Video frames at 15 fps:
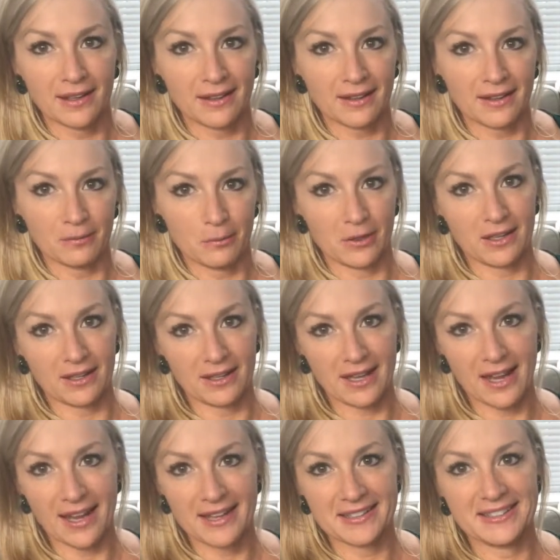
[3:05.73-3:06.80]
what I
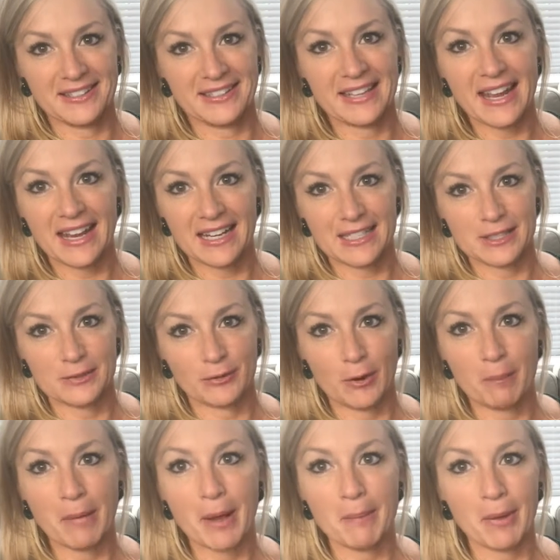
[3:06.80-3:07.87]
can say is
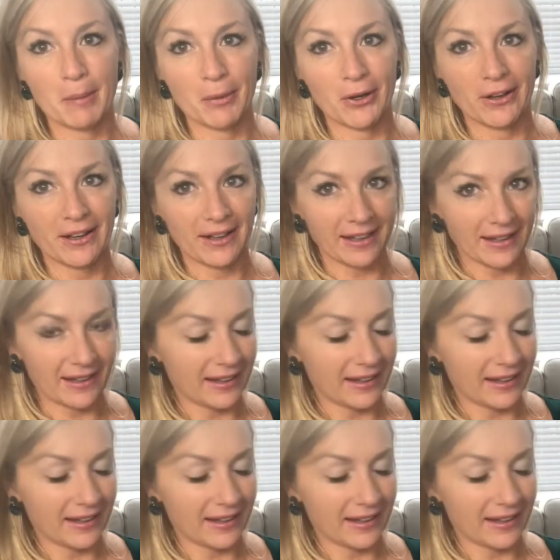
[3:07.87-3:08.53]
from my memory,